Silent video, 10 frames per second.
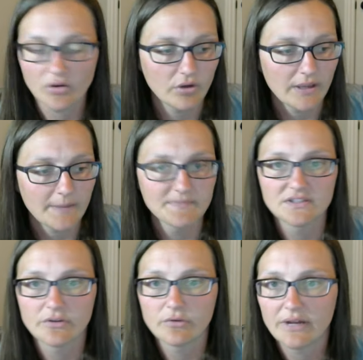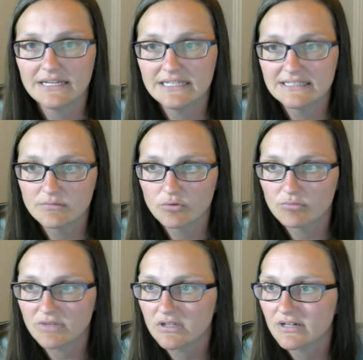Okay, so I need some
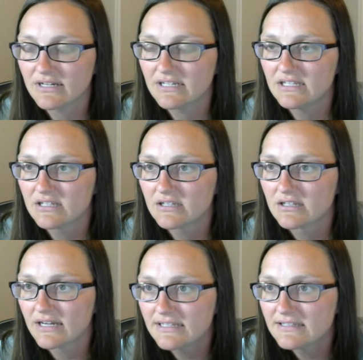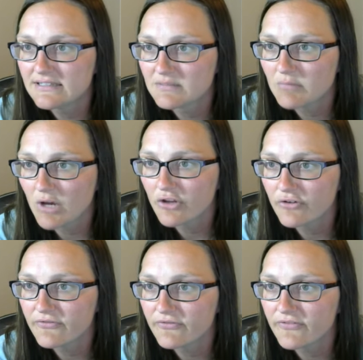room down here. I need
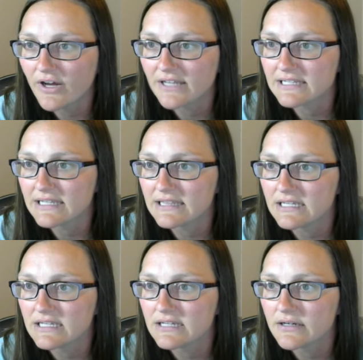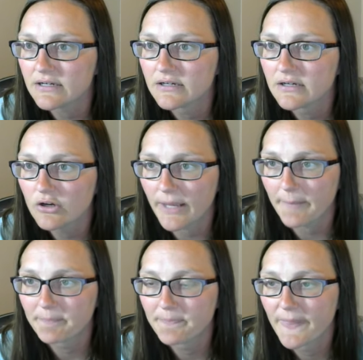smaller font, I think, here. Okay.